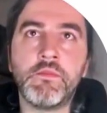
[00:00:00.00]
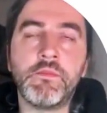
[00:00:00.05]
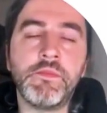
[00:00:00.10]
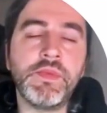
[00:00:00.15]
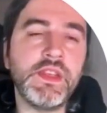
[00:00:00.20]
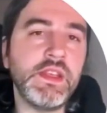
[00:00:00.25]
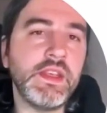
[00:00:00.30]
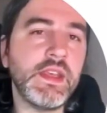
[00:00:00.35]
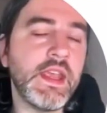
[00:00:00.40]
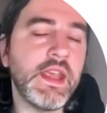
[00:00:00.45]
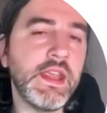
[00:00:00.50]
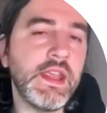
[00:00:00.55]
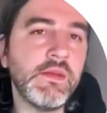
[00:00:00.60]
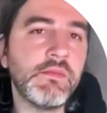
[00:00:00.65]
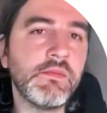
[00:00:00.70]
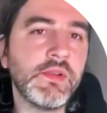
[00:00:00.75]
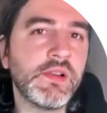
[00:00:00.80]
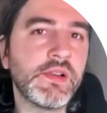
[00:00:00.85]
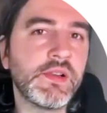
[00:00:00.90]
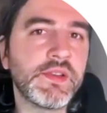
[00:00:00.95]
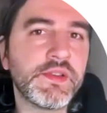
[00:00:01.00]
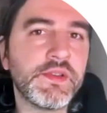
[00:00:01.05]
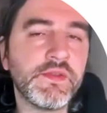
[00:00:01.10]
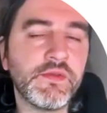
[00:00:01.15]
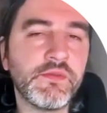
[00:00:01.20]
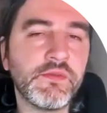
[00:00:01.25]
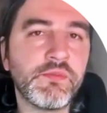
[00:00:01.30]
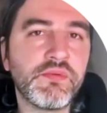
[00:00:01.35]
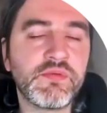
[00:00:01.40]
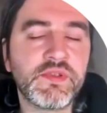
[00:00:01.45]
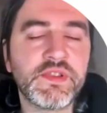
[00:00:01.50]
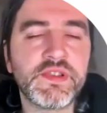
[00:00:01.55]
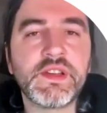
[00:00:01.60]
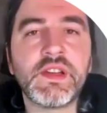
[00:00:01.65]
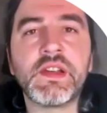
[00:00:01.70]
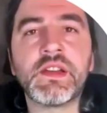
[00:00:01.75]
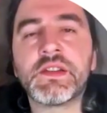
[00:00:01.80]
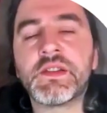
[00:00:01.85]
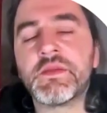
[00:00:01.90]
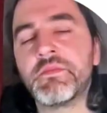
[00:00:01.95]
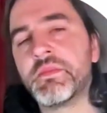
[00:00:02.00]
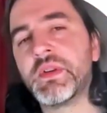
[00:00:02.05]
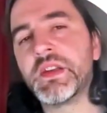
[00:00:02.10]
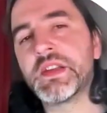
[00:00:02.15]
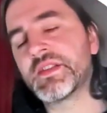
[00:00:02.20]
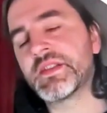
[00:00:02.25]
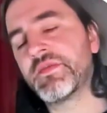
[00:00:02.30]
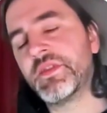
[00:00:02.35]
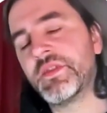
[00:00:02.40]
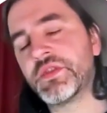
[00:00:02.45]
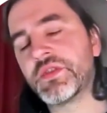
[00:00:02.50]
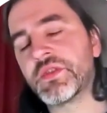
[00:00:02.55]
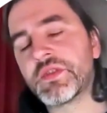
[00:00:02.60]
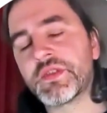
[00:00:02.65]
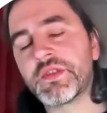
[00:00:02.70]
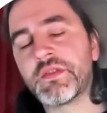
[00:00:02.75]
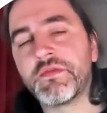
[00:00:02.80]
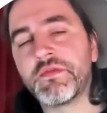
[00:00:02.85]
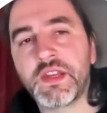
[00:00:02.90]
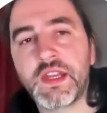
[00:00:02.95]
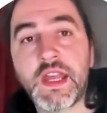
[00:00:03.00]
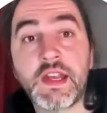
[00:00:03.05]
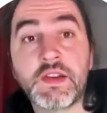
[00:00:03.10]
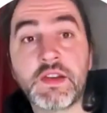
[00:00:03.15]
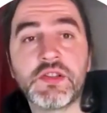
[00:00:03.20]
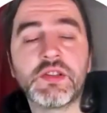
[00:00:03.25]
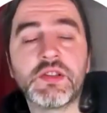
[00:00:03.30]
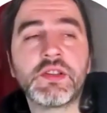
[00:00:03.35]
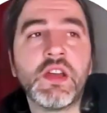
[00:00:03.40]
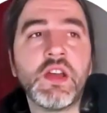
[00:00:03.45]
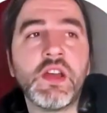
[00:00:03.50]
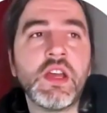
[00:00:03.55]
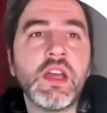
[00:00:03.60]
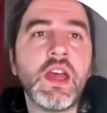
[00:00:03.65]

be able to present the best features of a gadget.